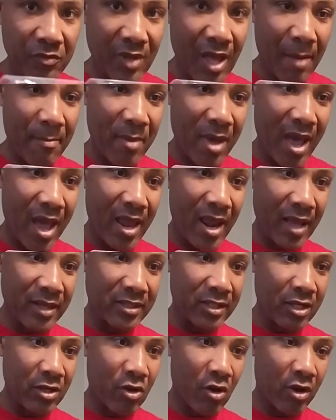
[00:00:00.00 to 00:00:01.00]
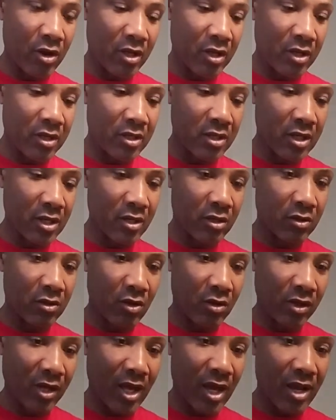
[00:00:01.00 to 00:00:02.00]
not bad. Actually caught a good deal
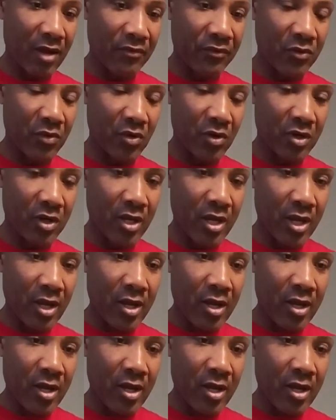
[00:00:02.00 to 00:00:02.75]
online for it.